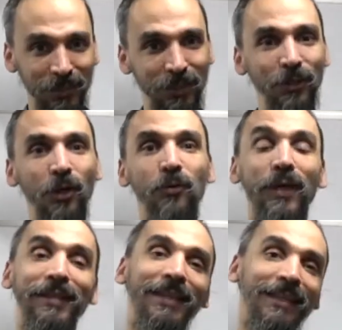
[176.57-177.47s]
You know
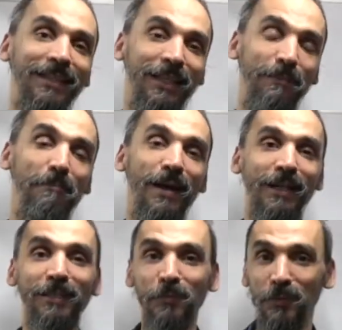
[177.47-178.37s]
that is the
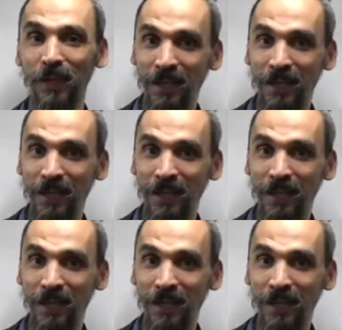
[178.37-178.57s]
maximum